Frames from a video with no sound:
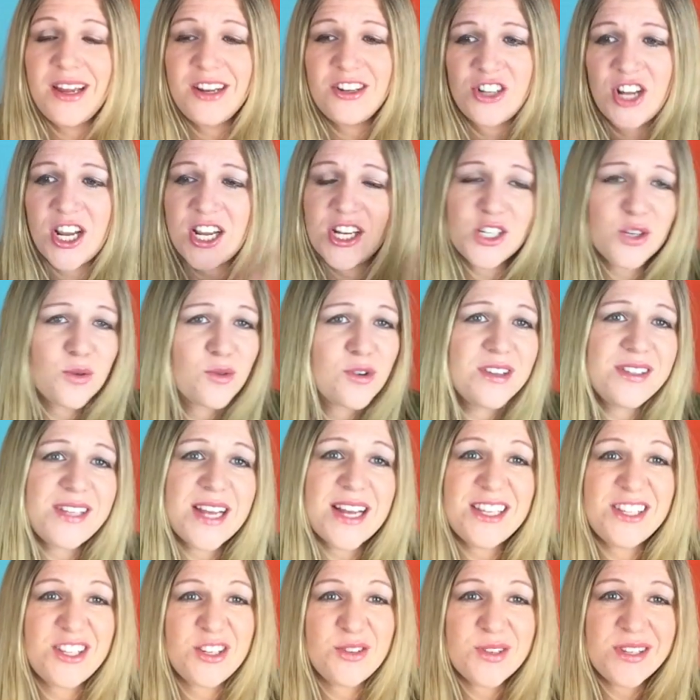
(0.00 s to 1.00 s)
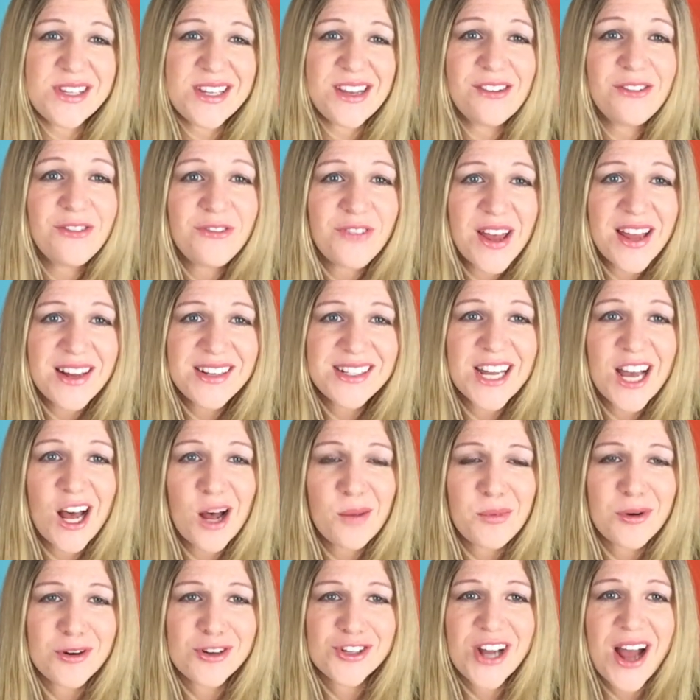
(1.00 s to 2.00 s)
change the words as you see fit to
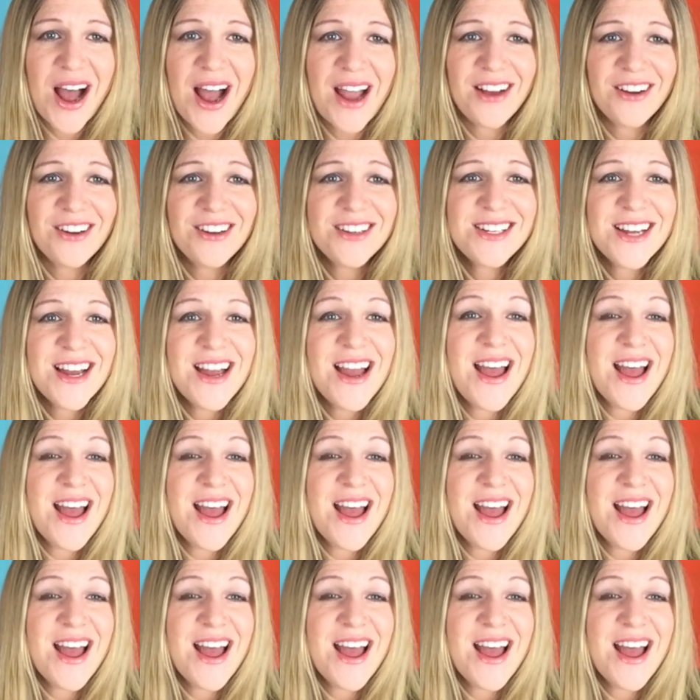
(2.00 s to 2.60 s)
help your child.